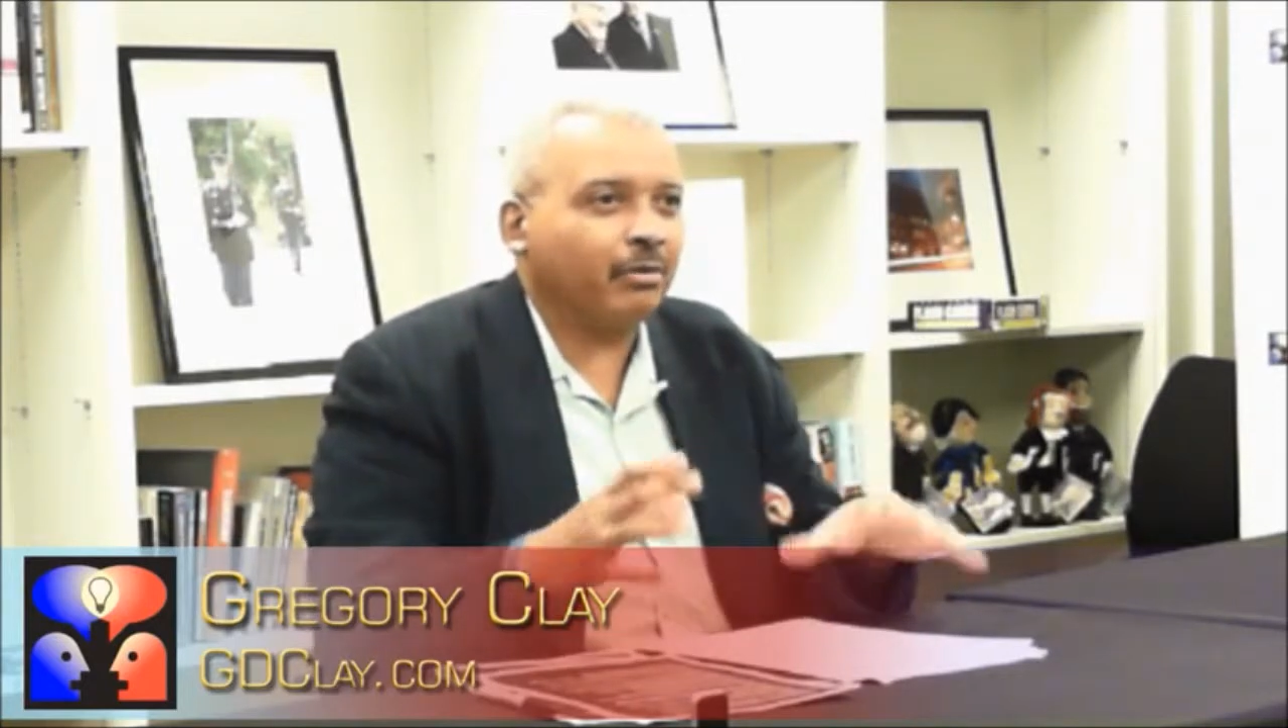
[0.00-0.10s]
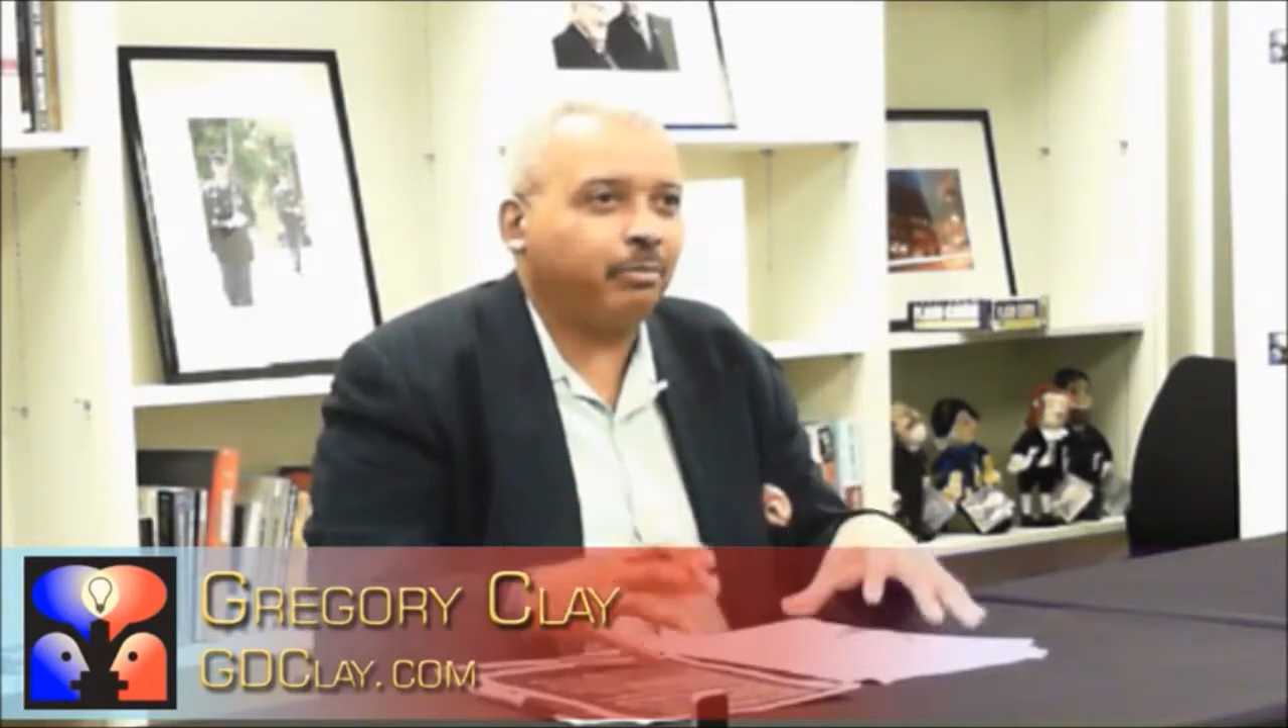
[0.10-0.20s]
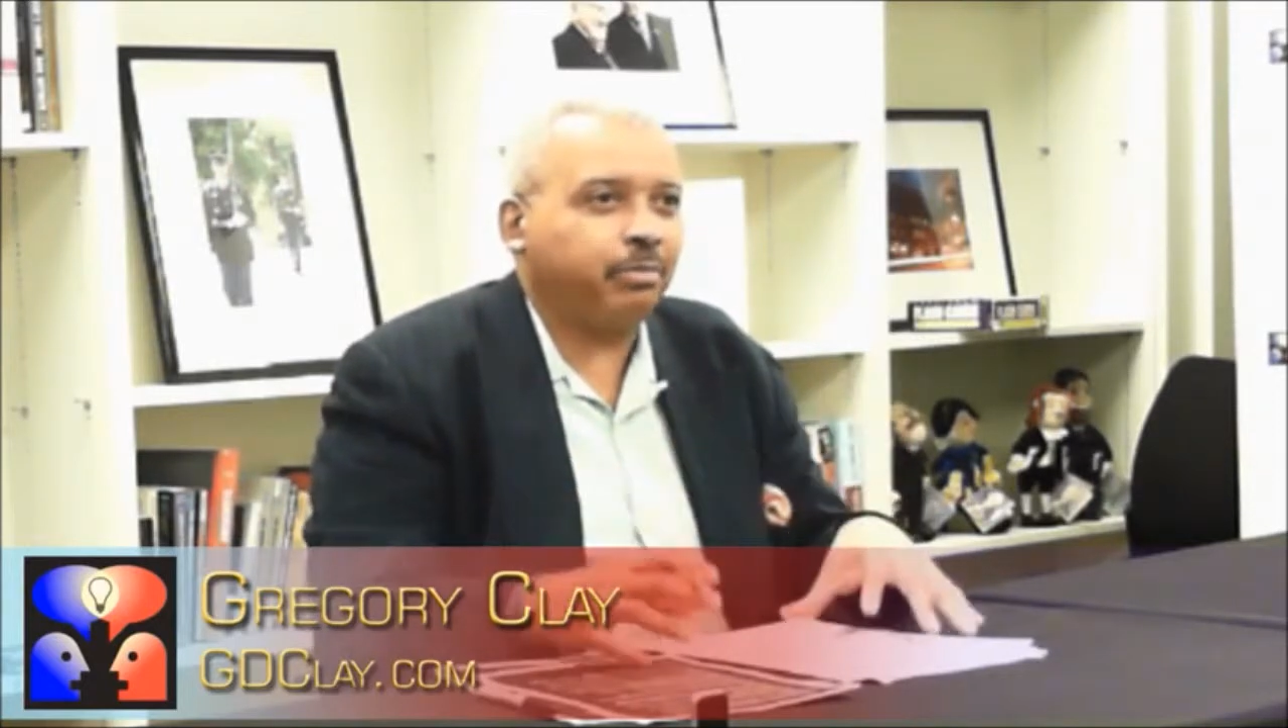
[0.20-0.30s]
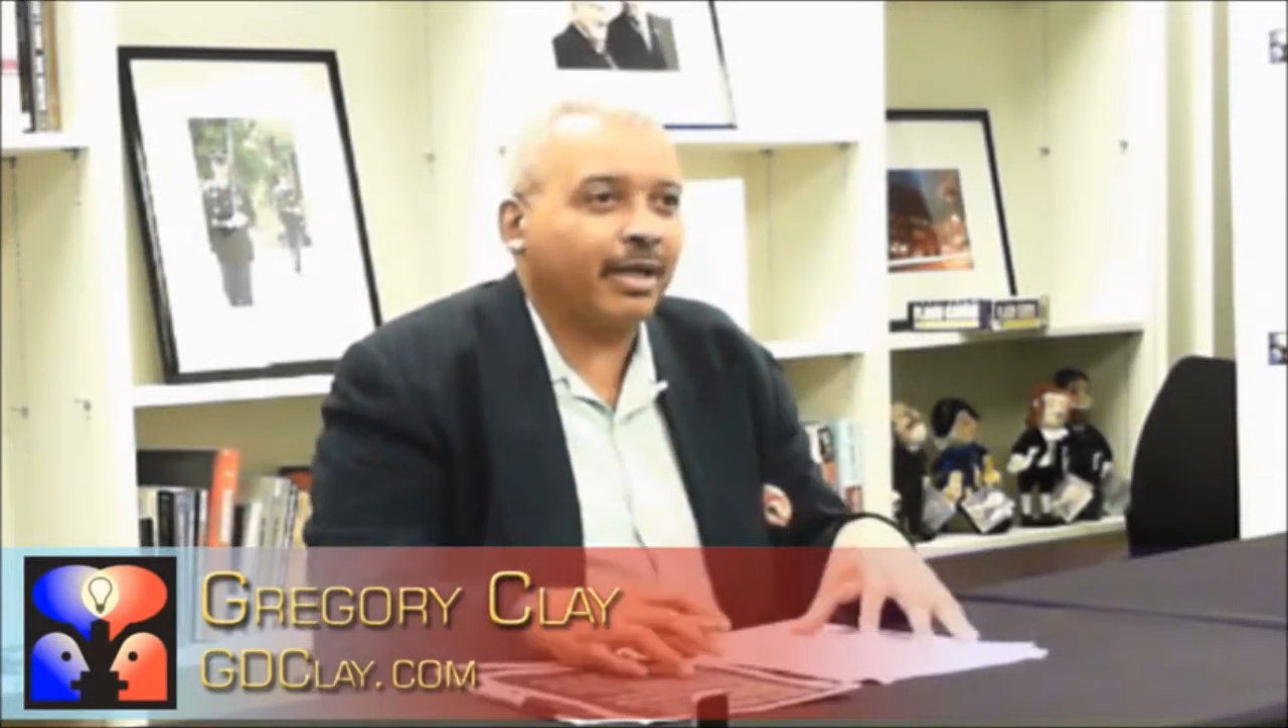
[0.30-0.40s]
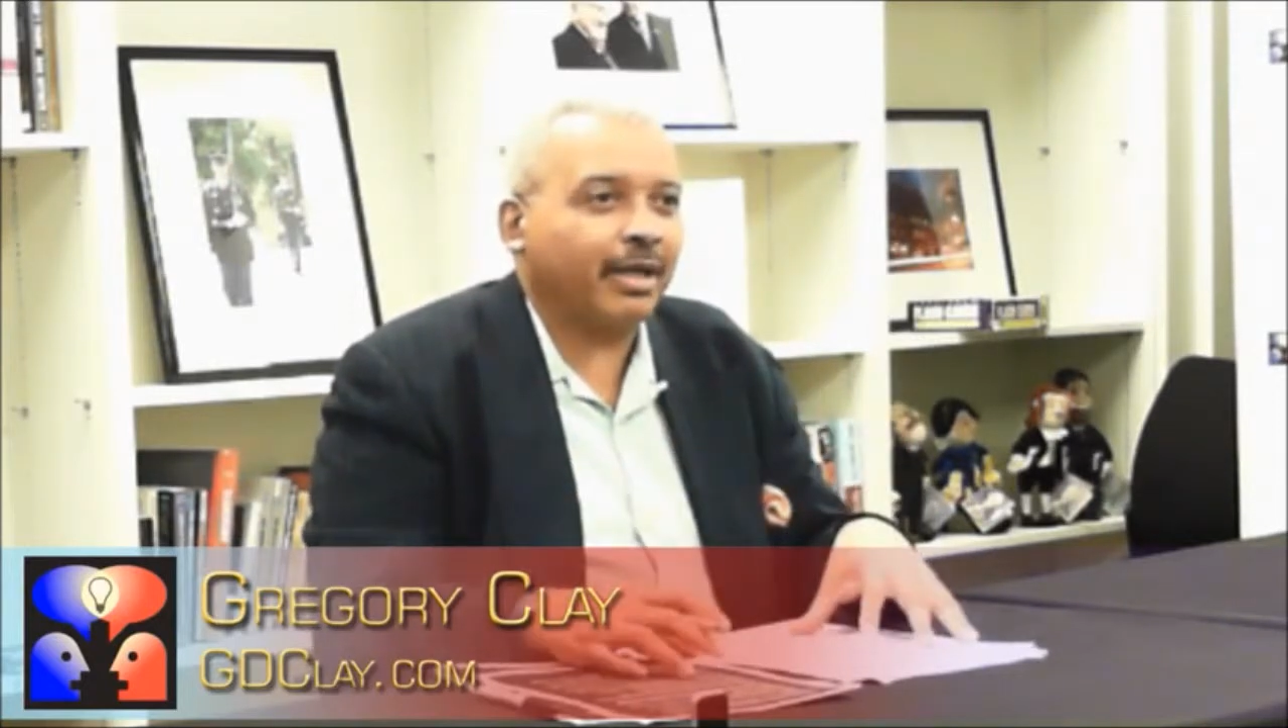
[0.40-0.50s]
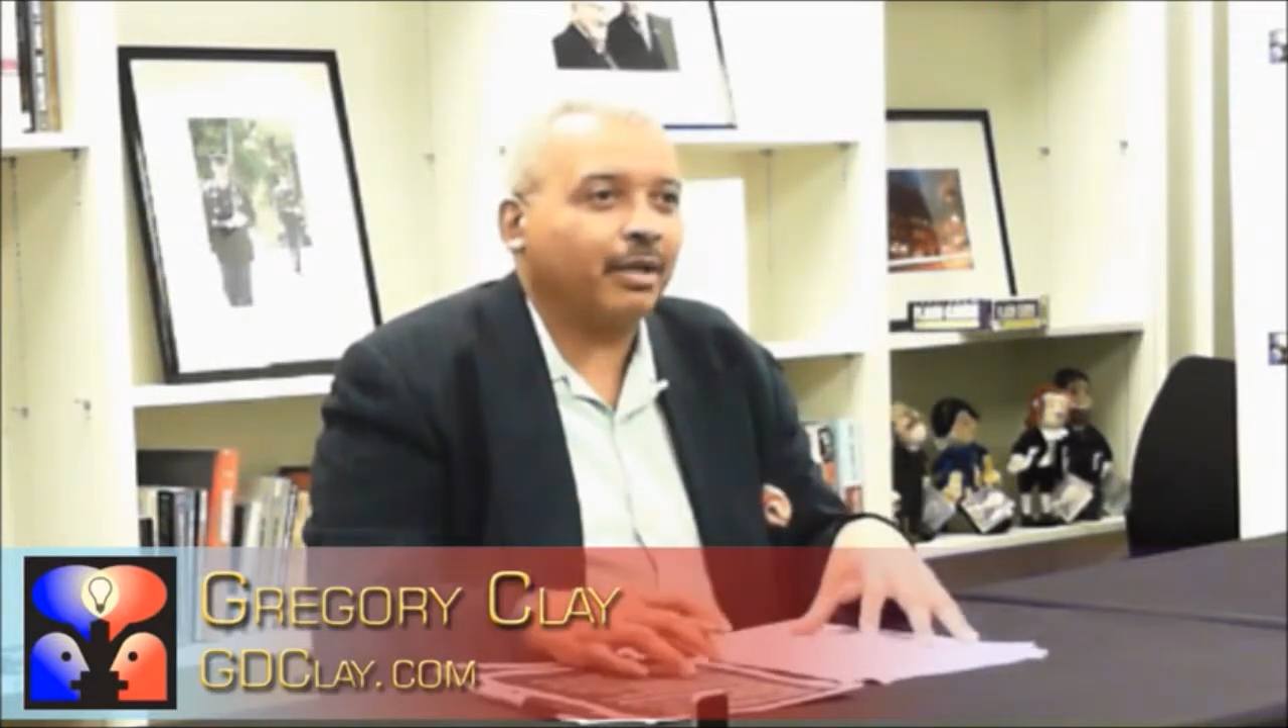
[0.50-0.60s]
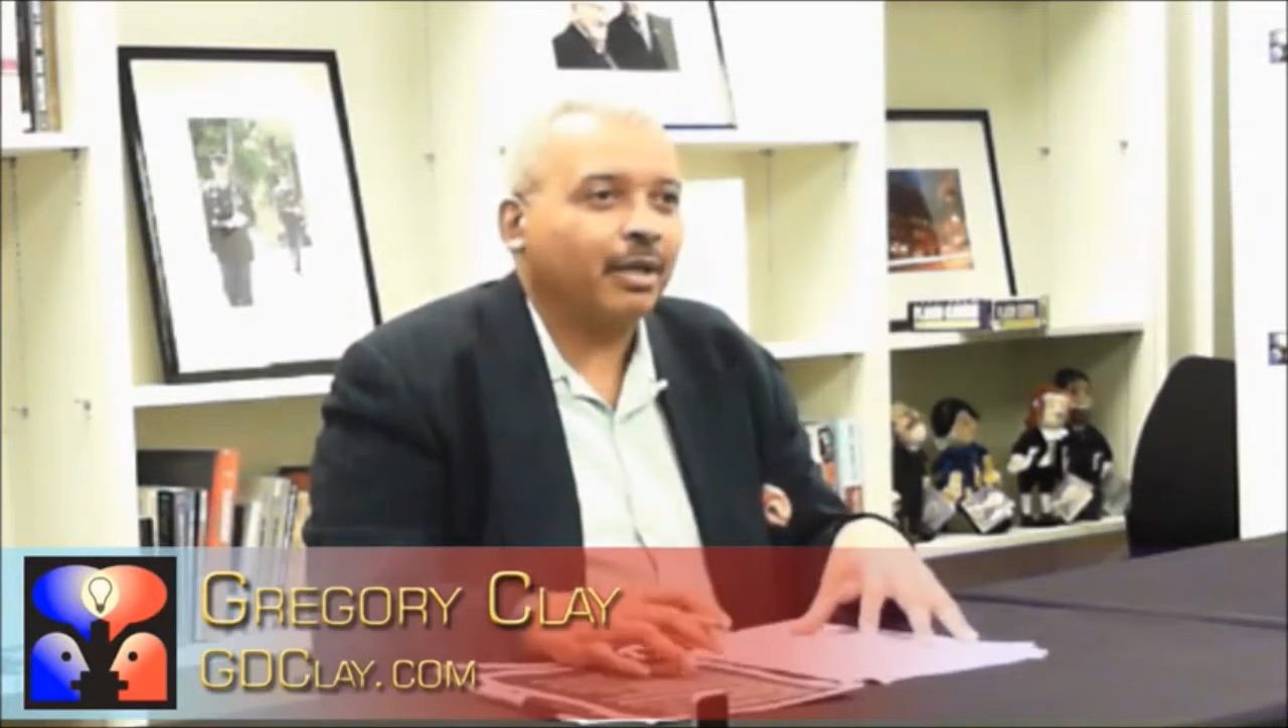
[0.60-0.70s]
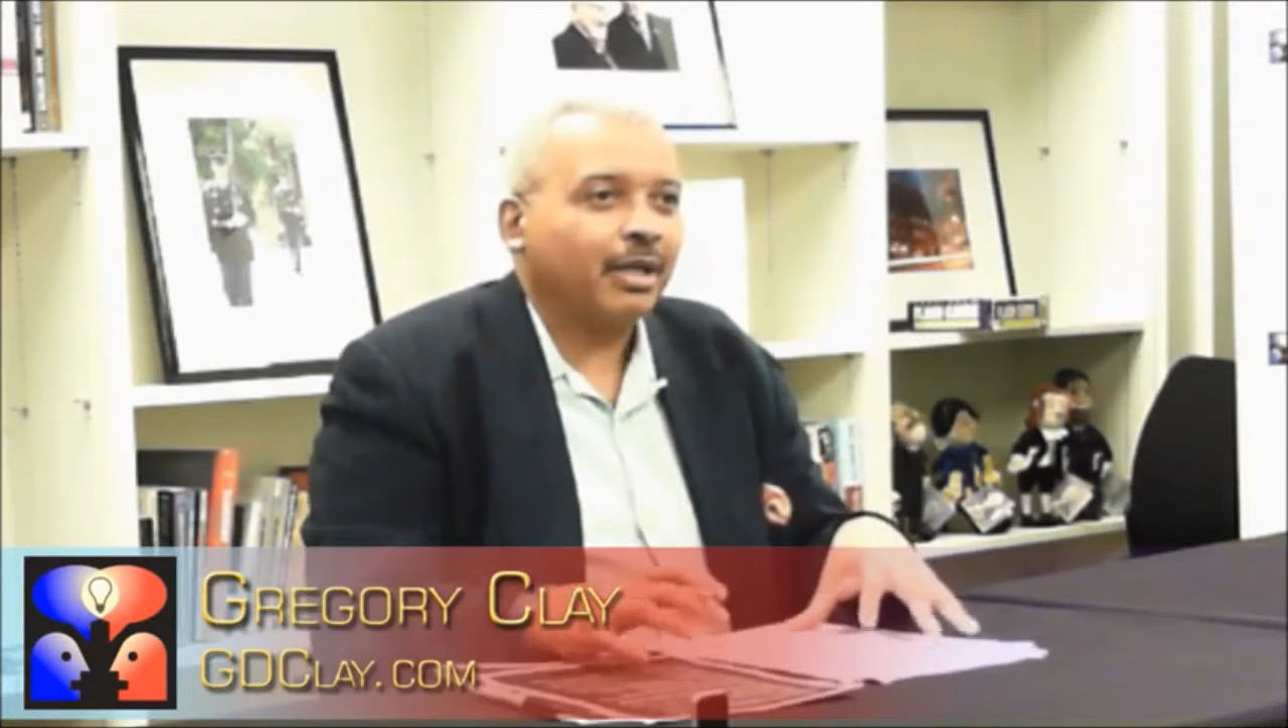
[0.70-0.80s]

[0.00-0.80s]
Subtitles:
play,